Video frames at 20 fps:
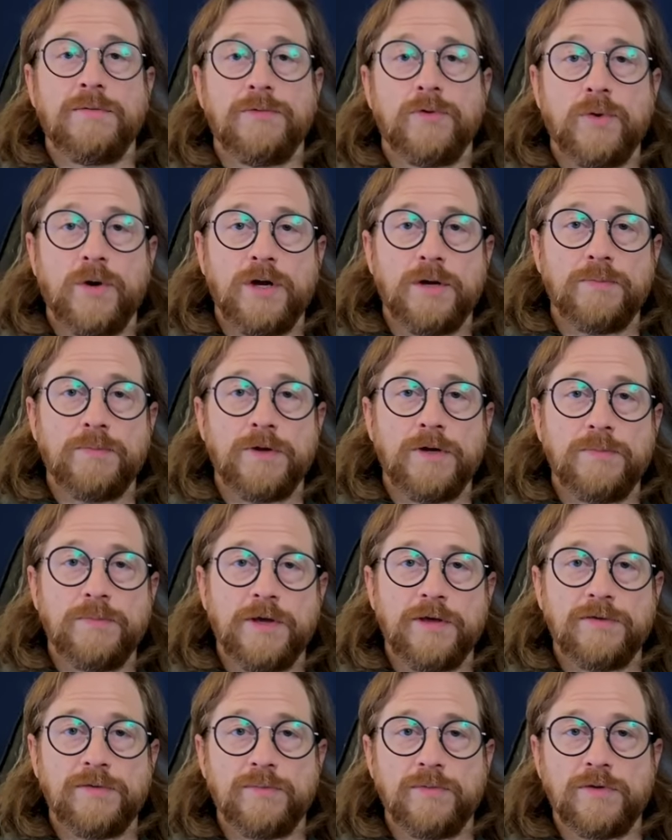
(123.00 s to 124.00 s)
quite a bit of
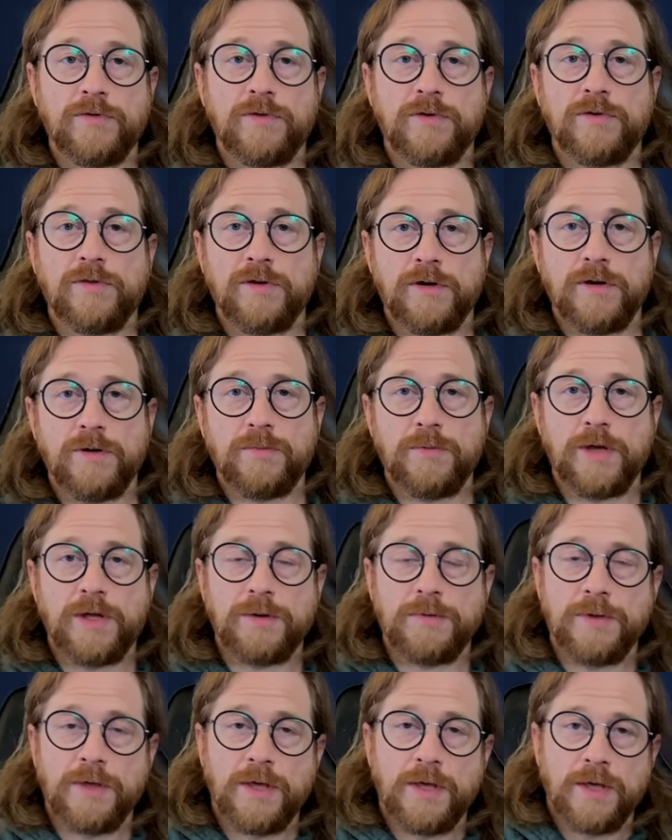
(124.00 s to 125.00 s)
basic music theory,
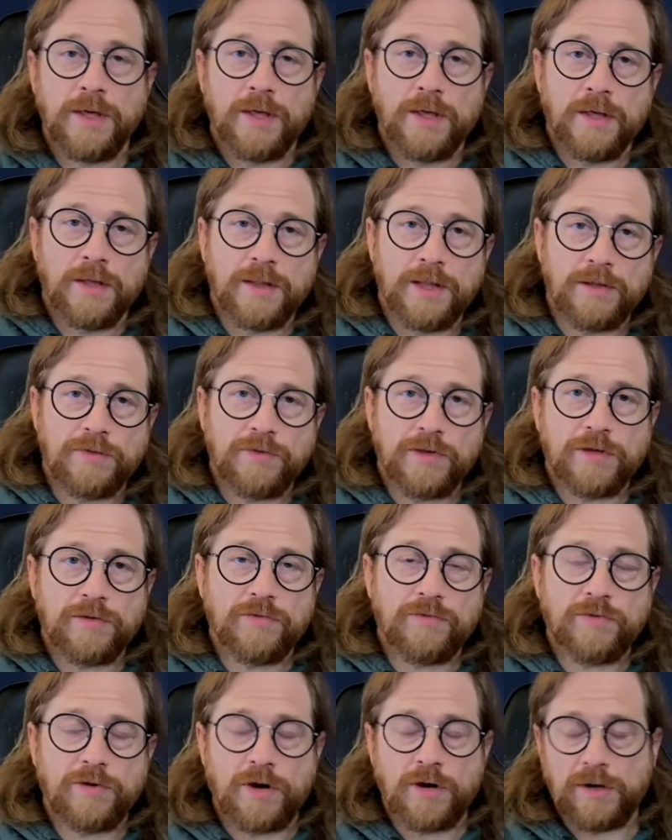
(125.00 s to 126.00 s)
but let's get
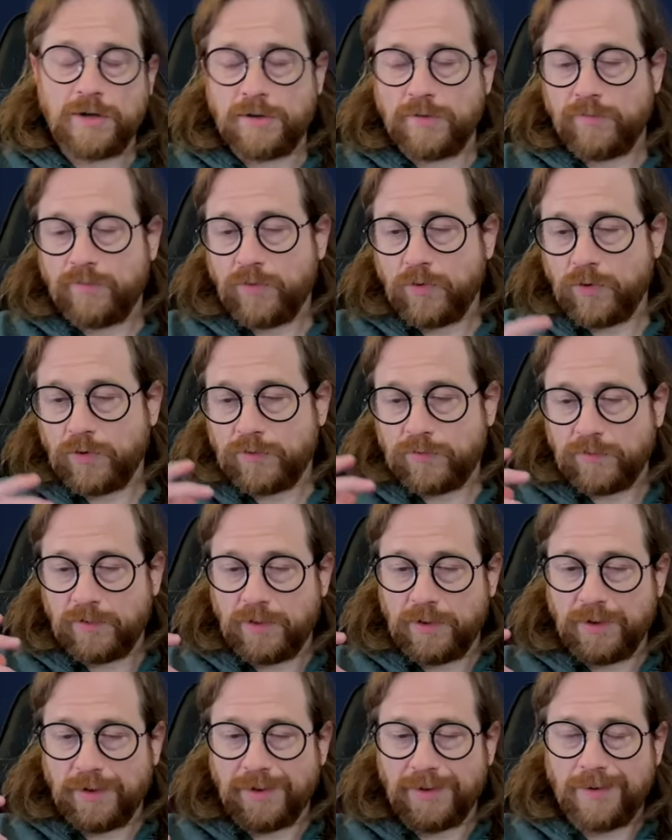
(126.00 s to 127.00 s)
started. Of course,
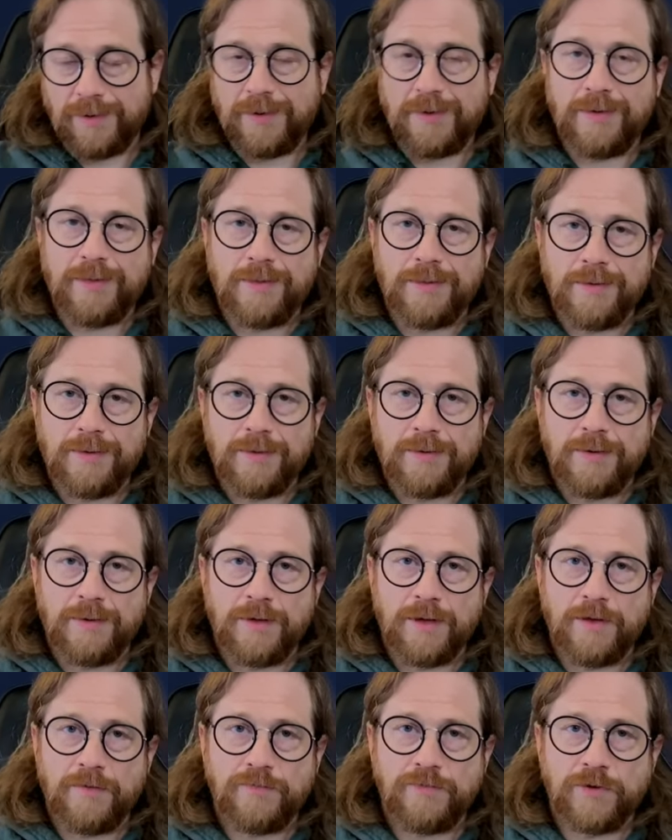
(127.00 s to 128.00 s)
in all
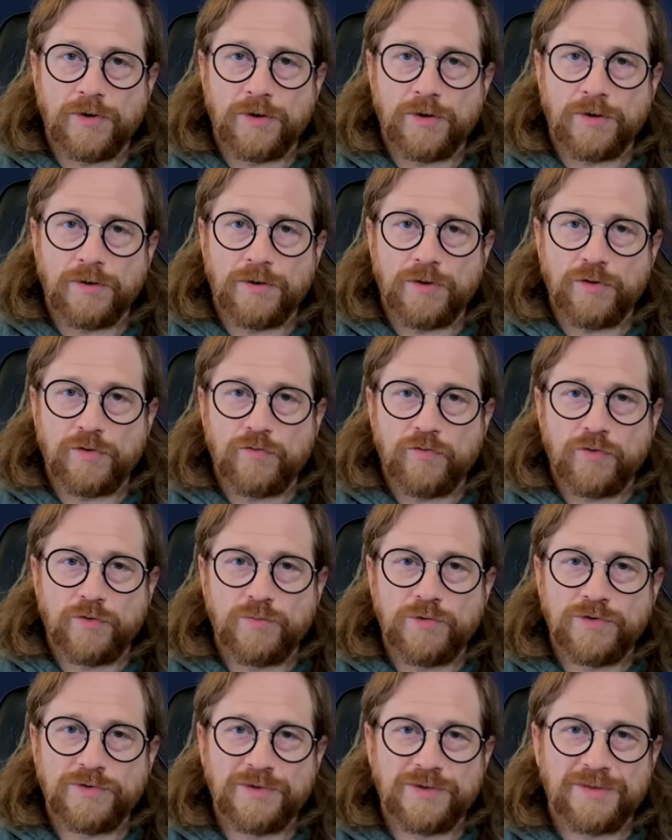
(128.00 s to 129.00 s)
of your useful
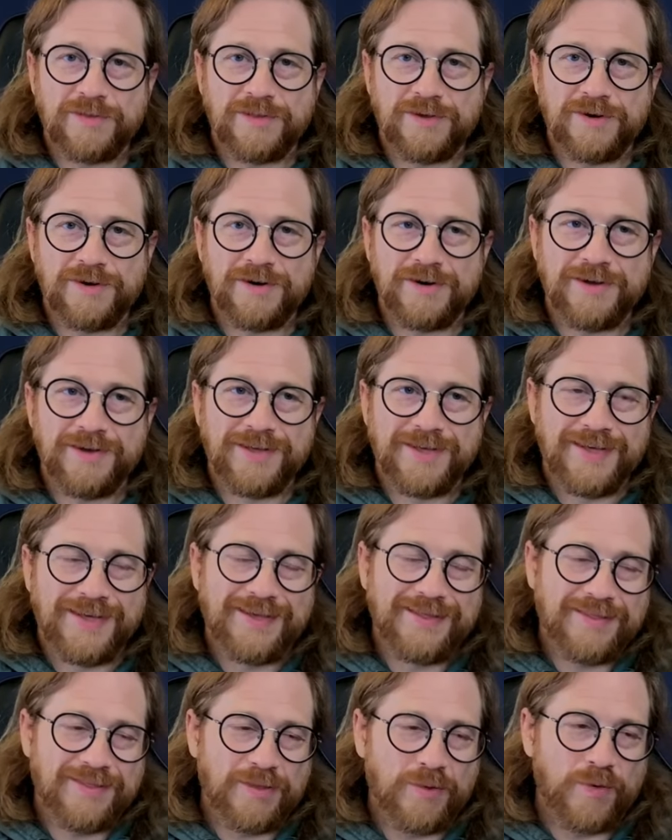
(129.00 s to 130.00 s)
music theory,
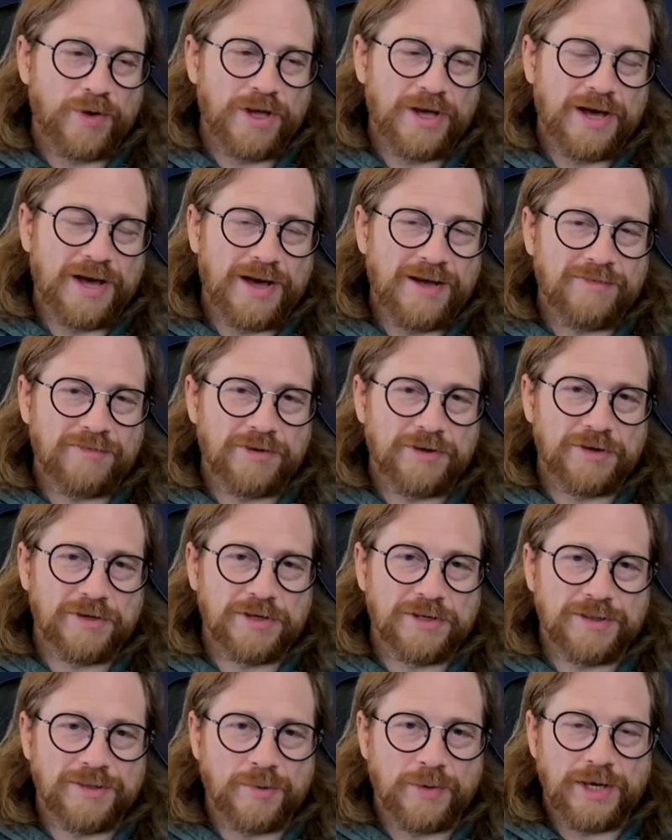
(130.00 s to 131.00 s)
the way I've
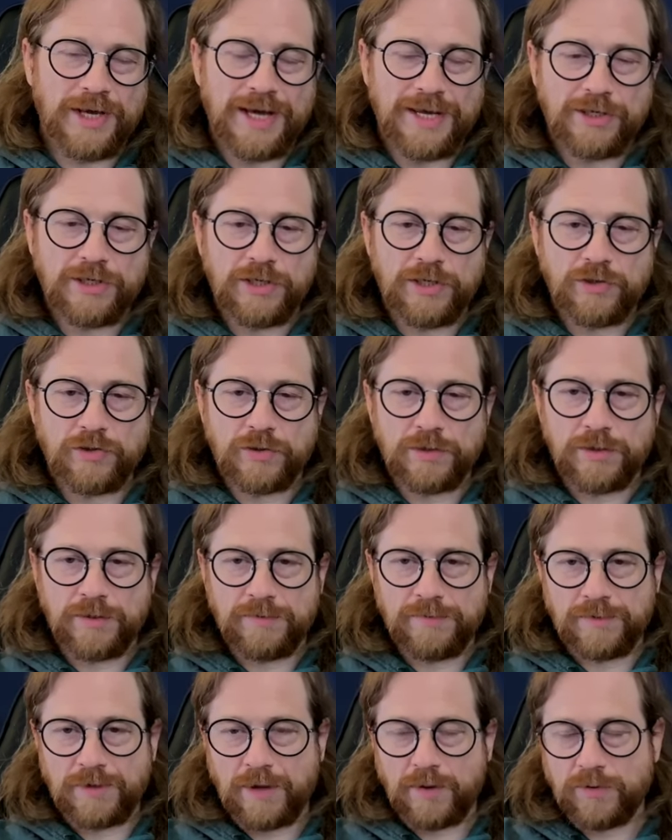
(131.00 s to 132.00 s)
learned it and the way I teach it
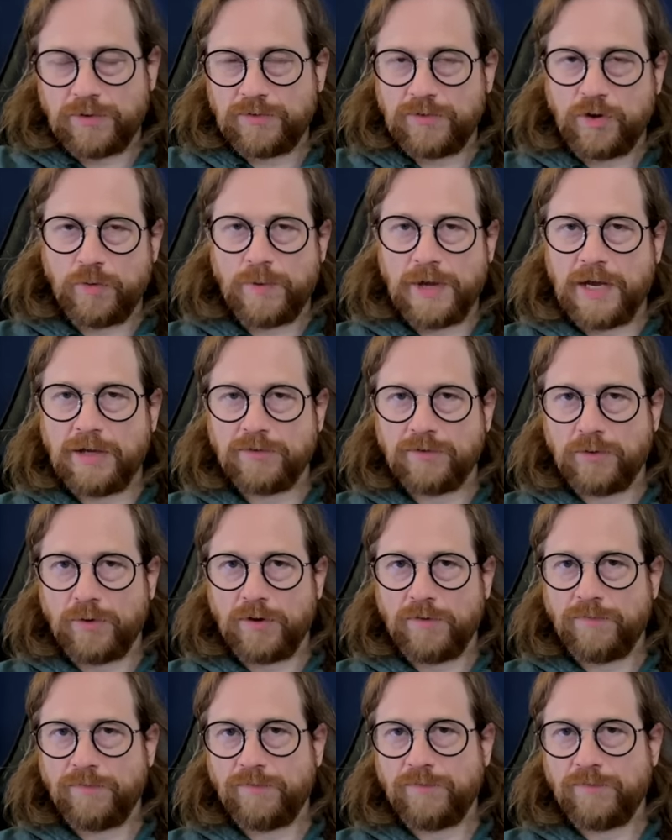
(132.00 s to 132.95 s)
is to always go back to our